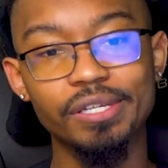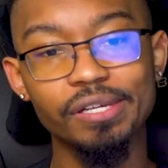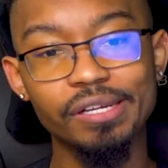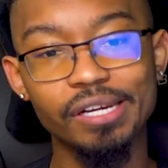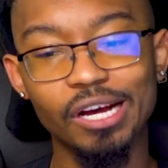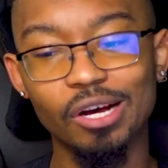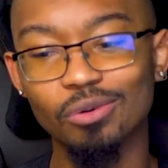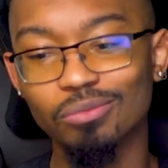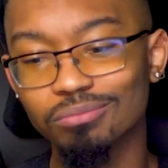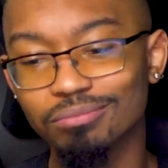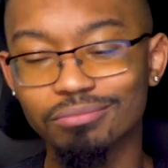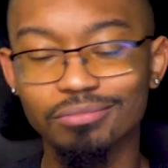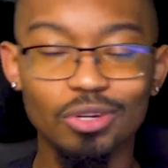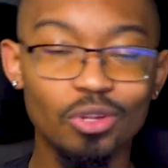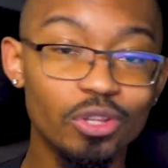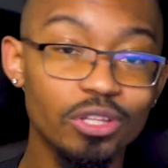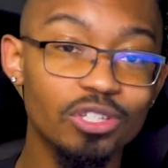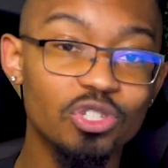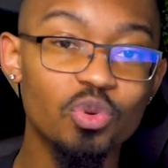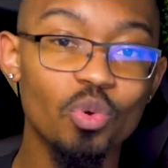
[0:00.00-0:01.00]
So,
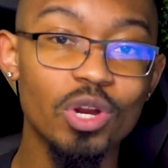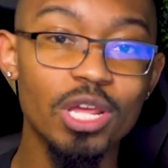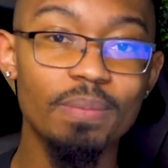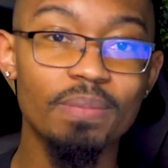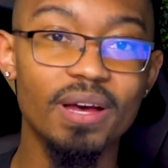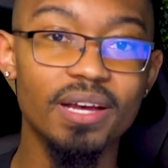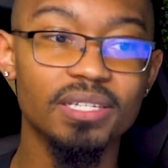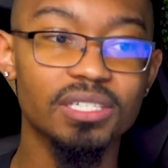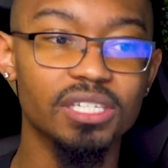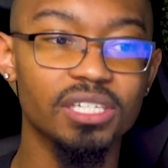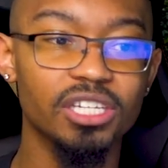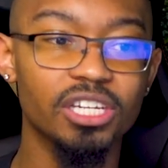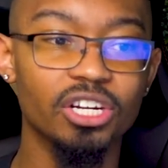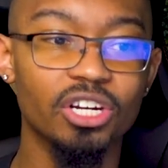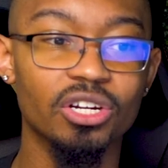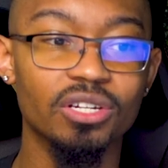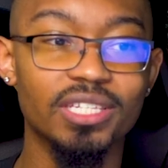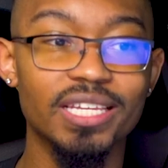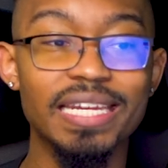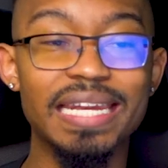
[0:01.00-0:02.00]
only $20 a
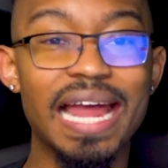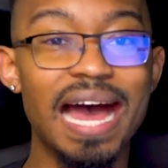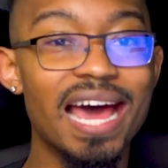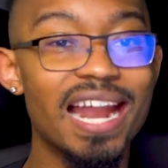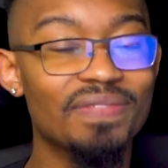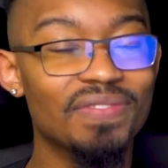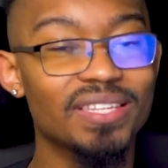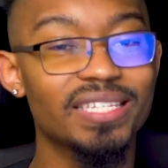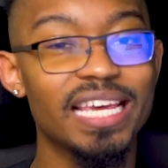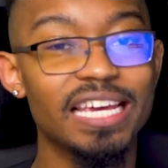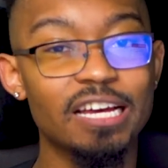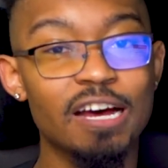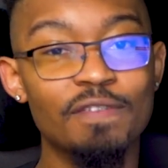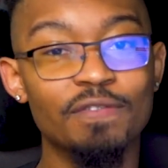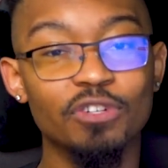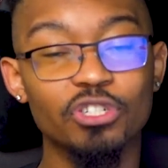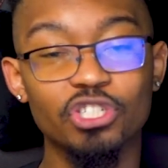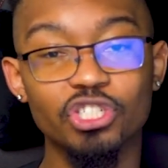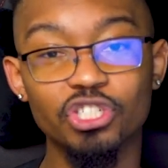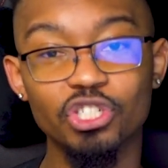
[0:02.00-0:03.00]
year to not have to take
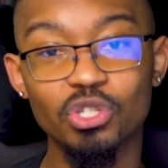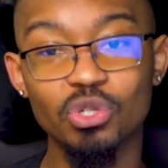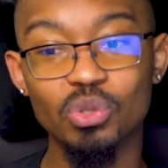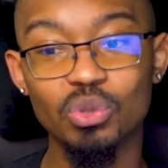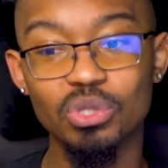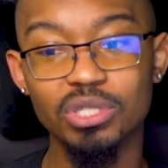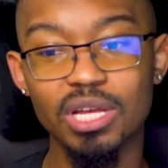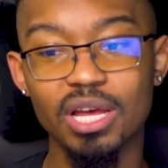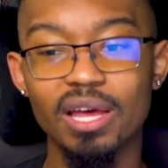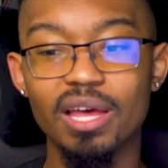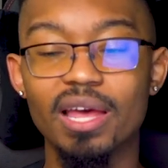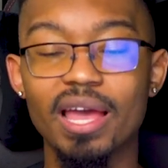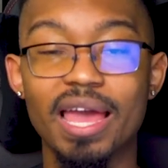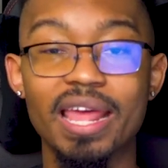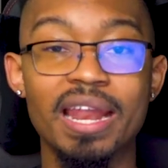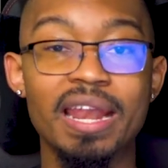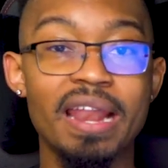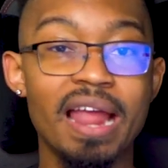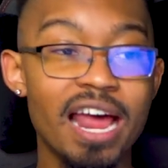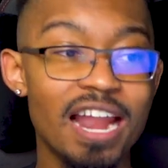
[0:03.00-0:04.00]
off your shoes
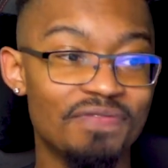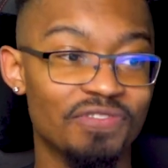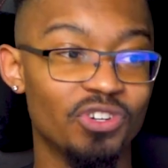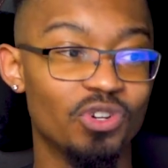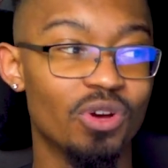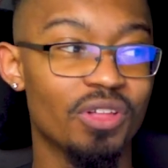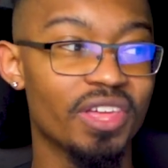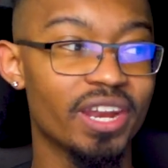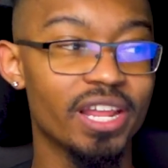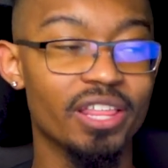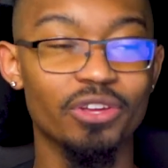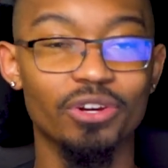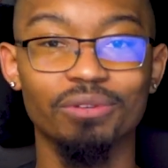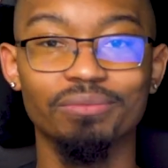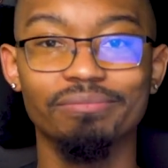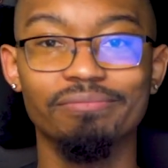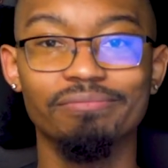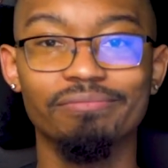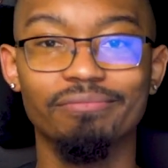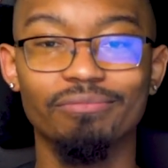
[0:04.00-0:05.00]
and to not have to do all that
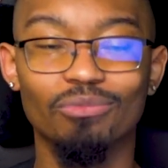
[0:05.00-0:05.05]
other